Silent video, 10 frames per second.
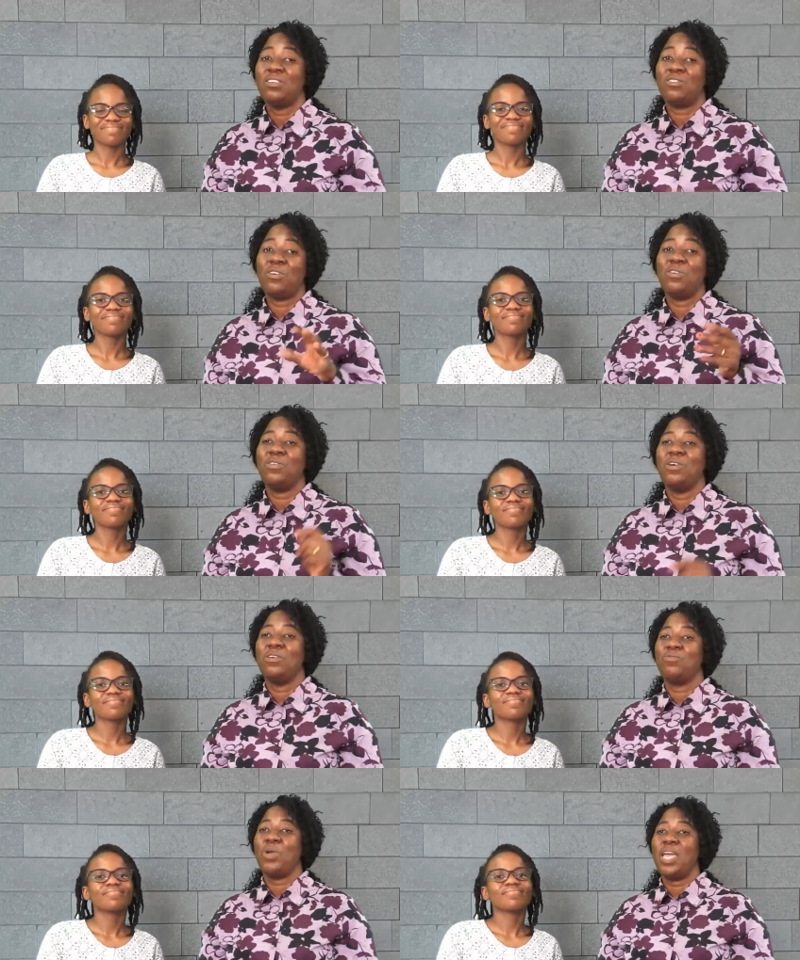Speaker 1: so
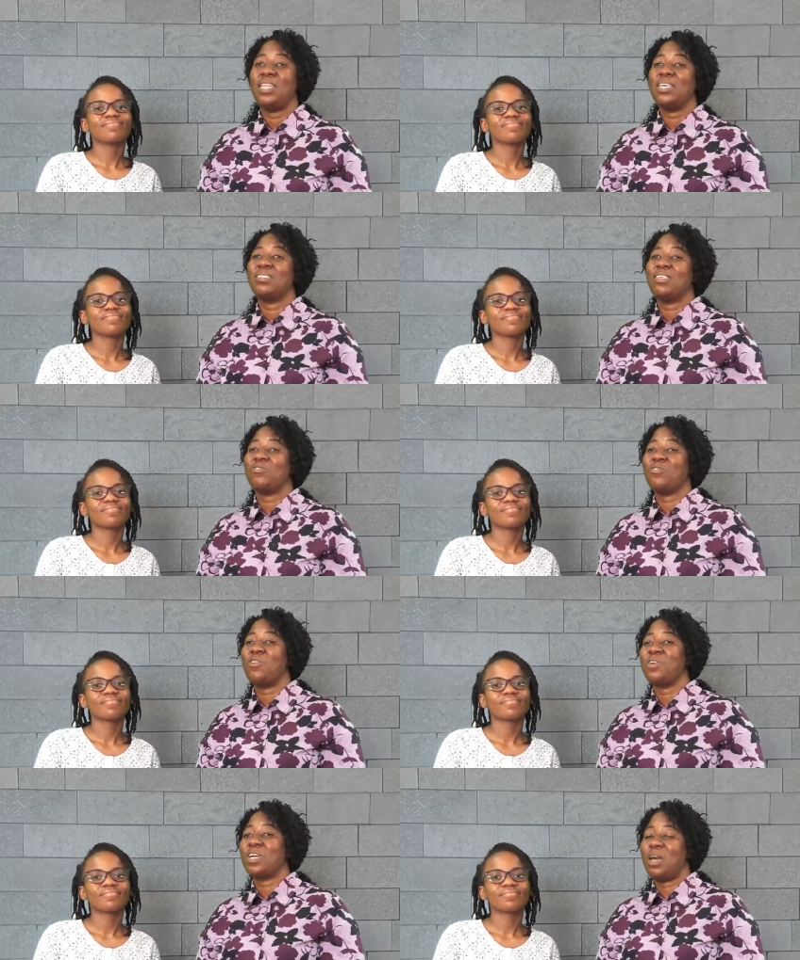where does the
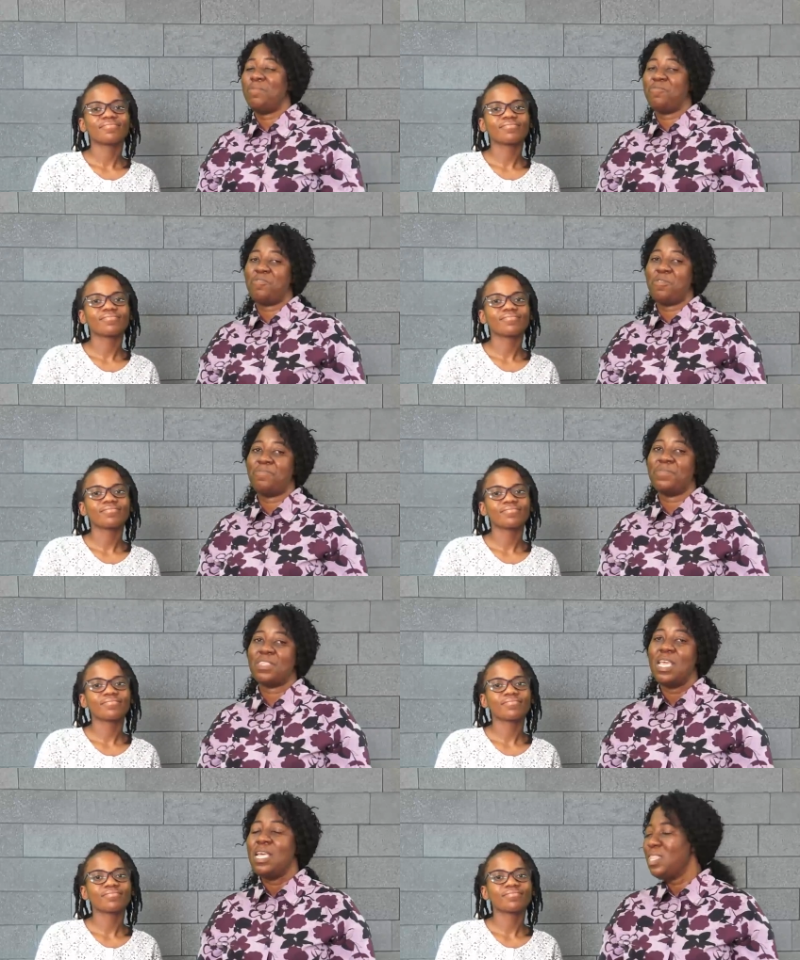song come from?
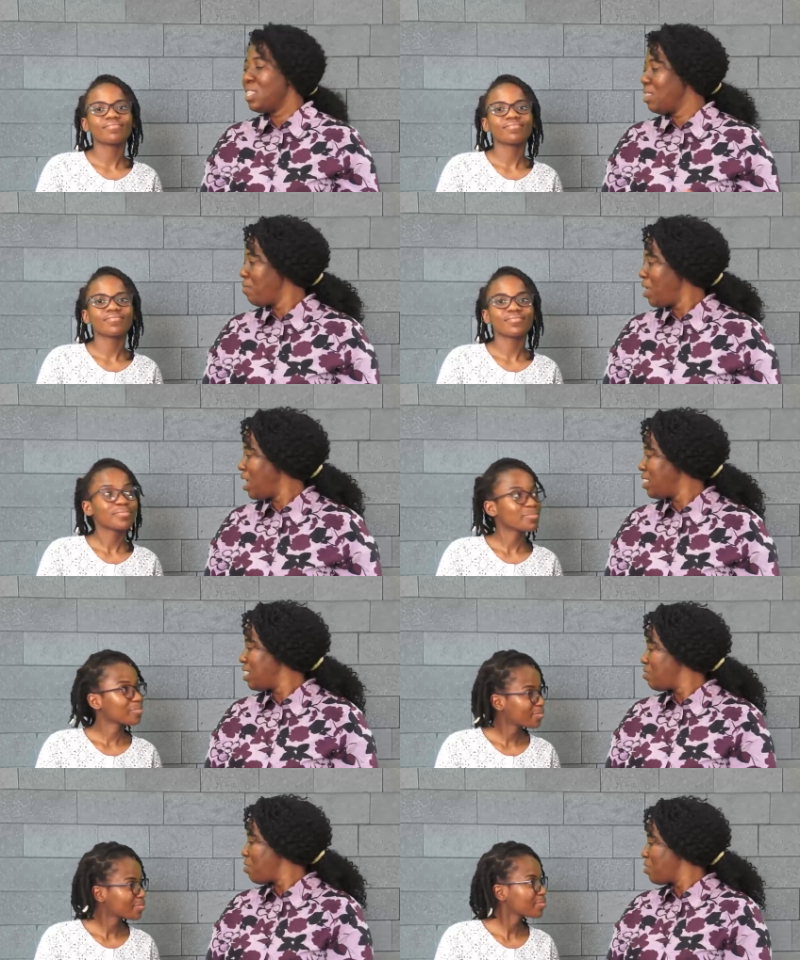What
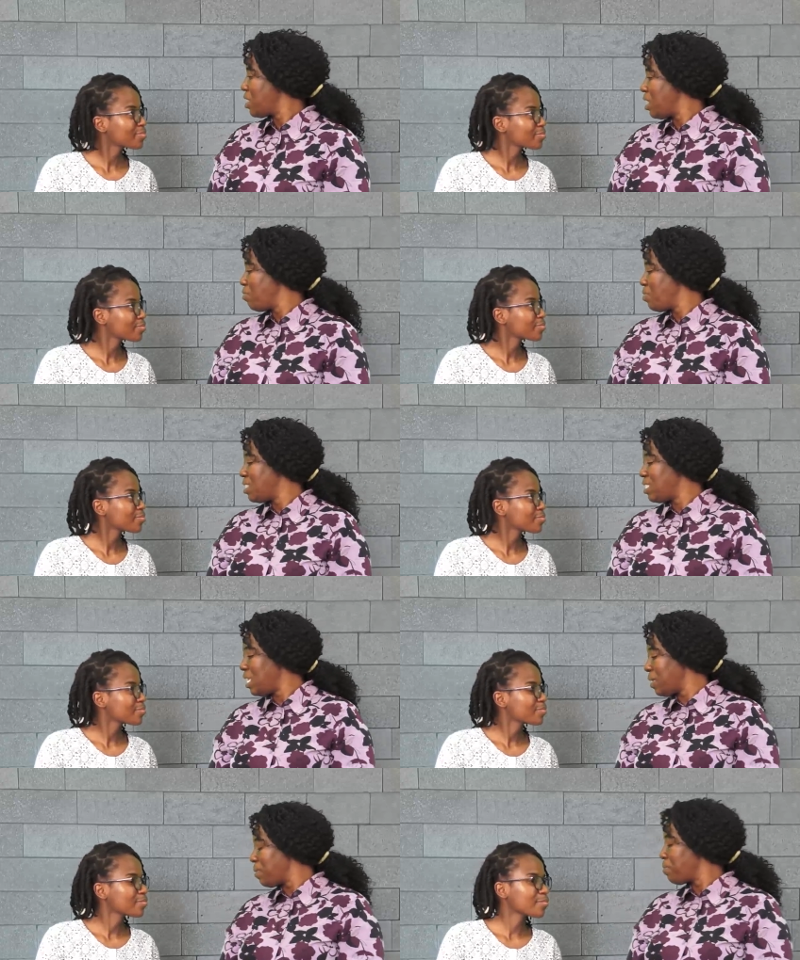other song can we
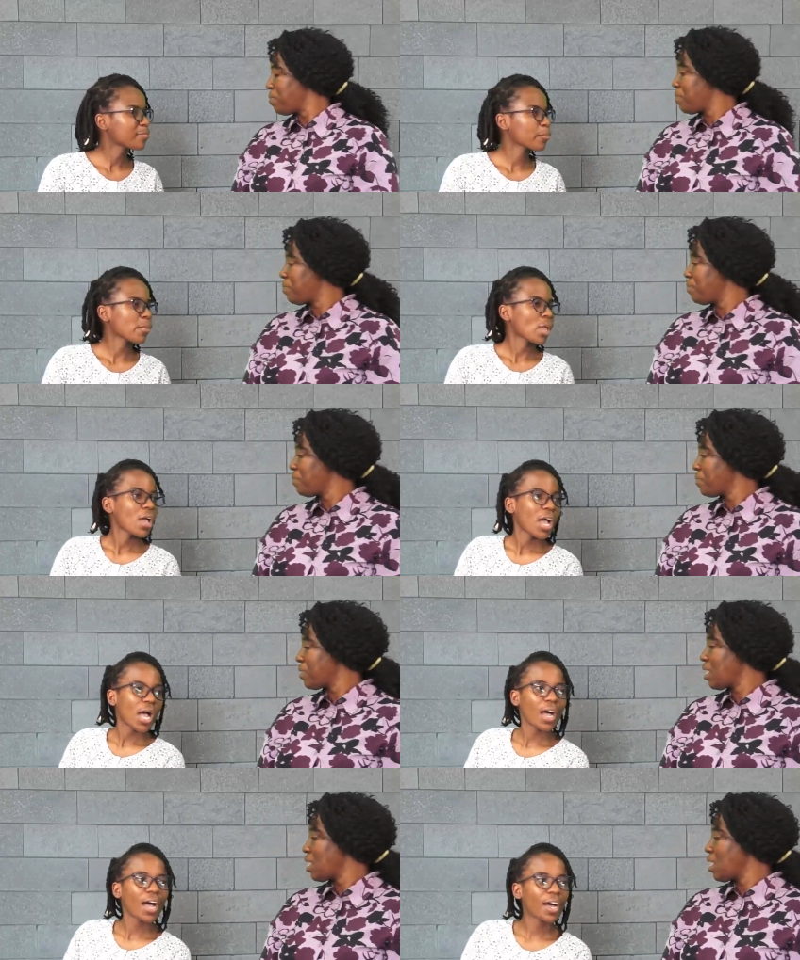sing?
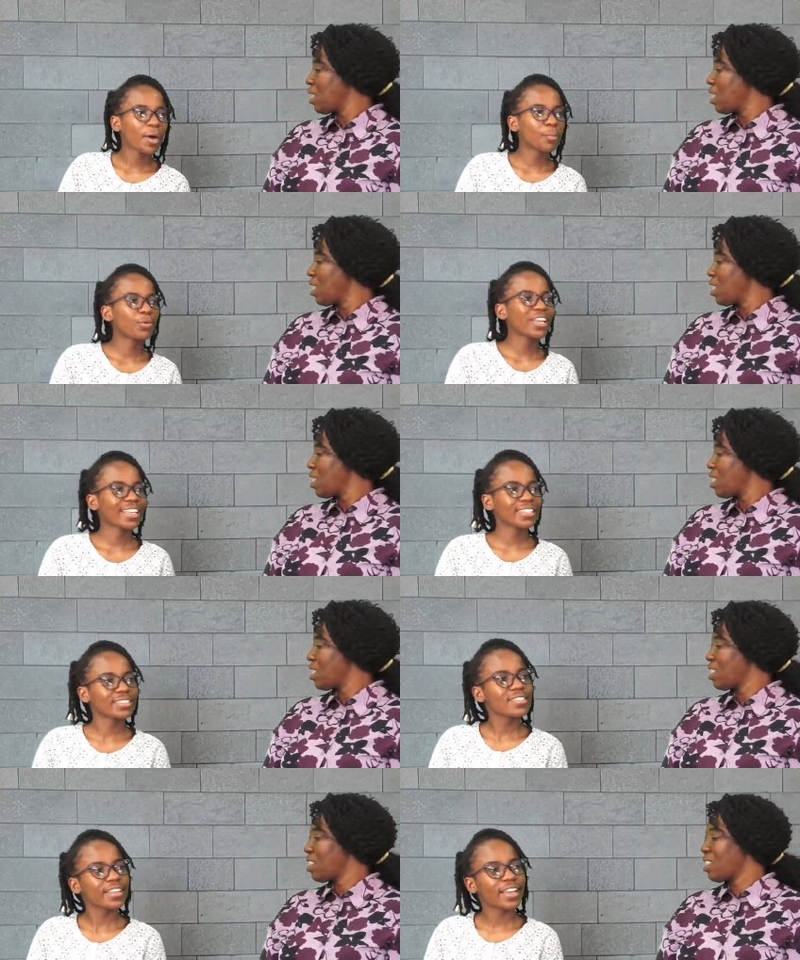
Speaker 2: Um, we can
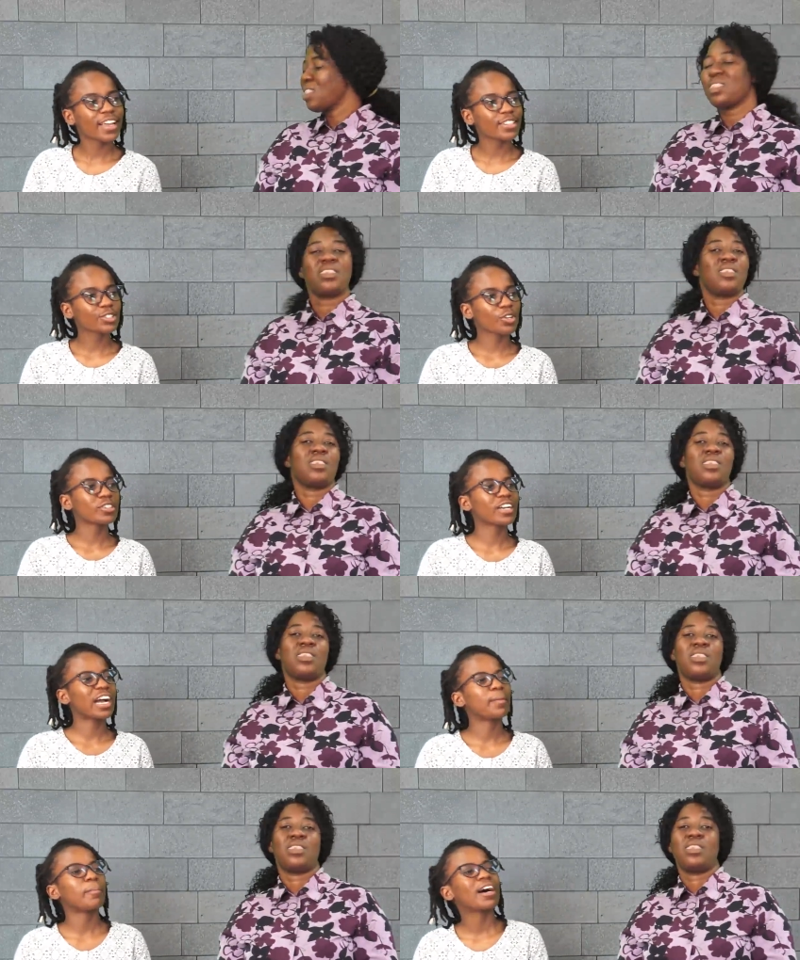sing a song
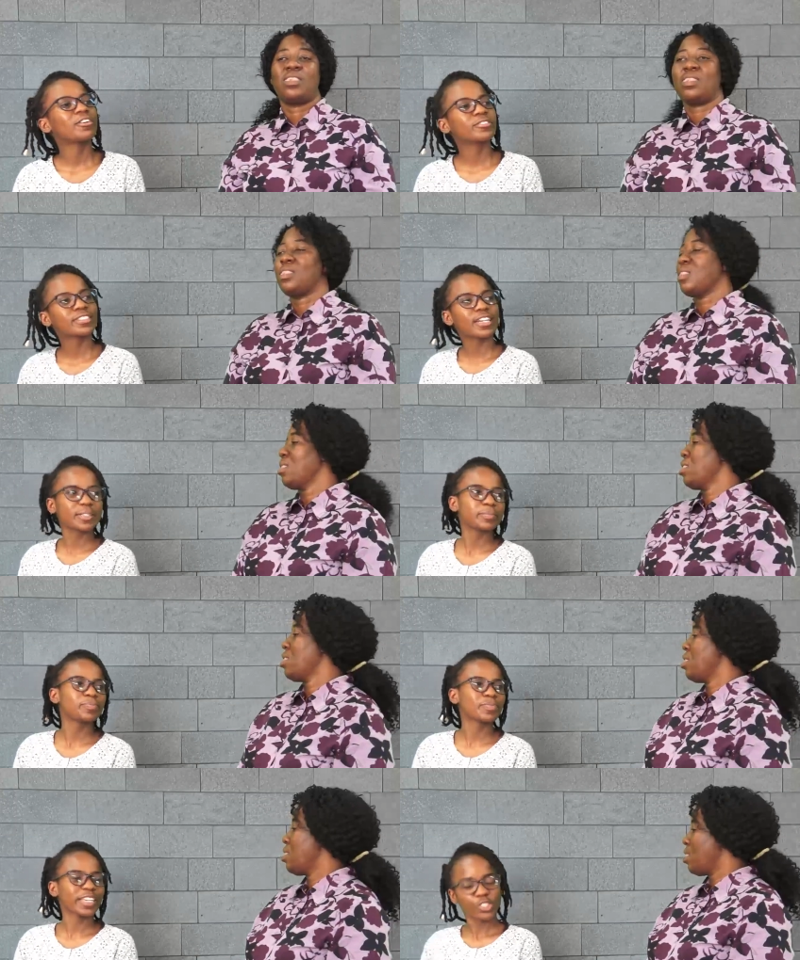about
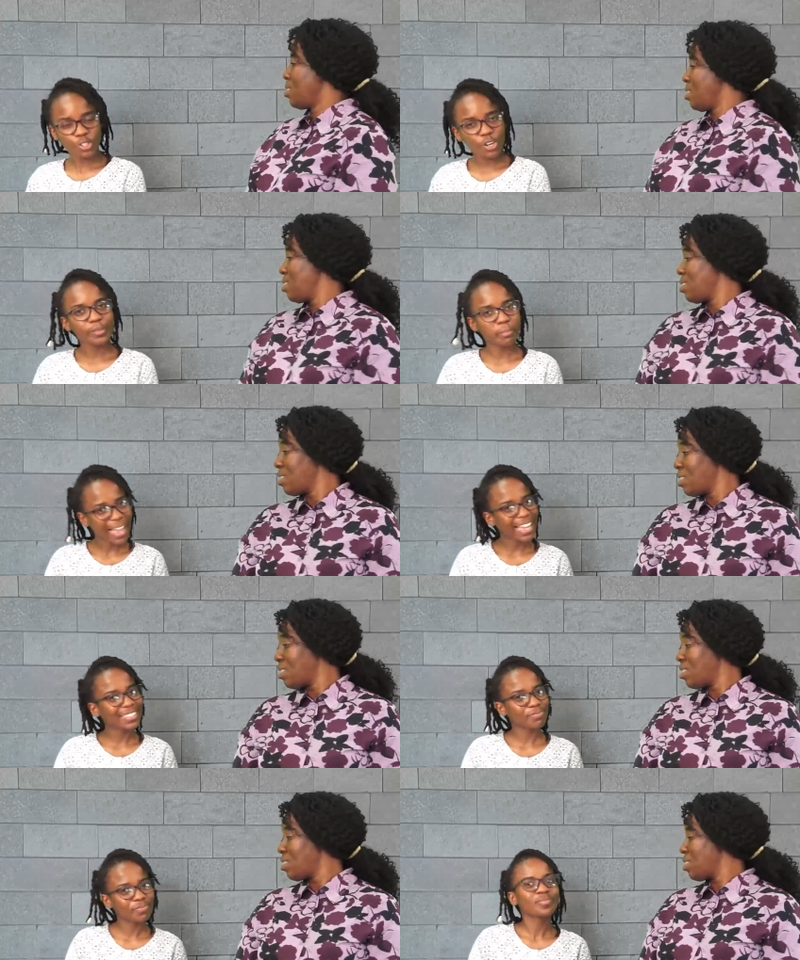um, a short
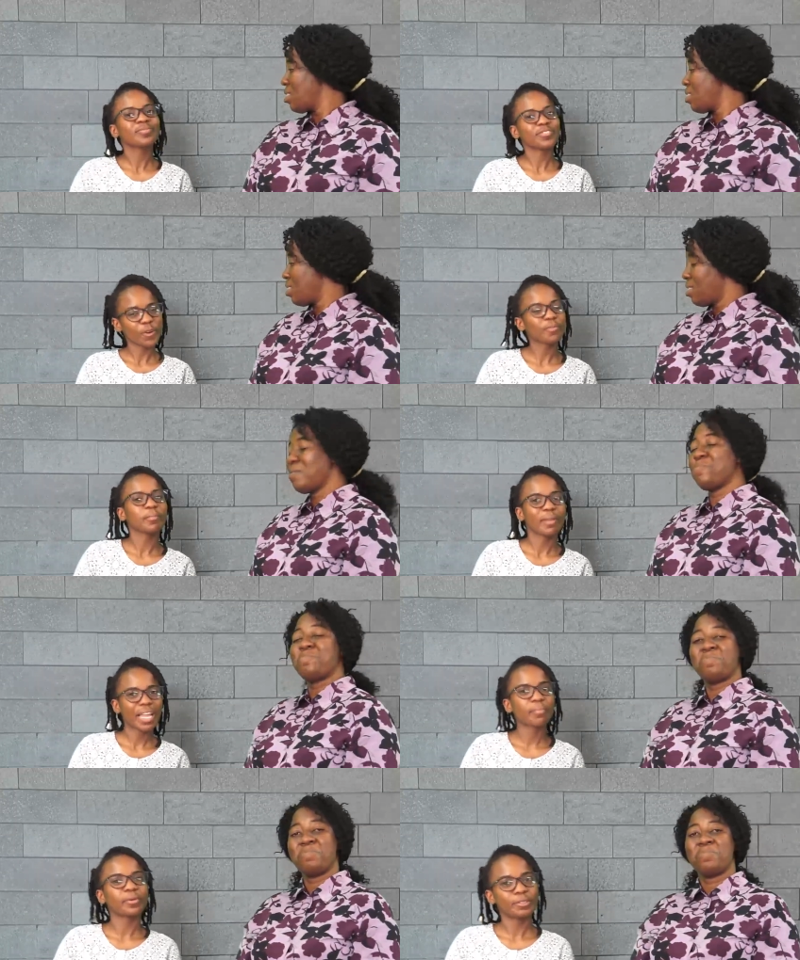man from the mm.
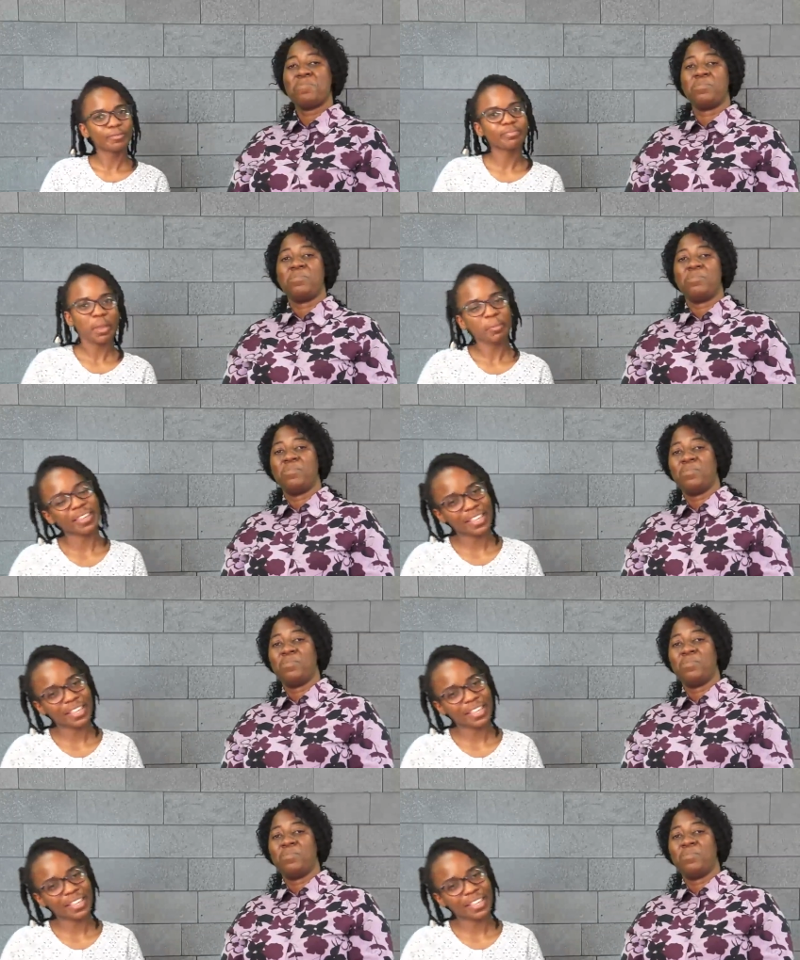Bible. Maybe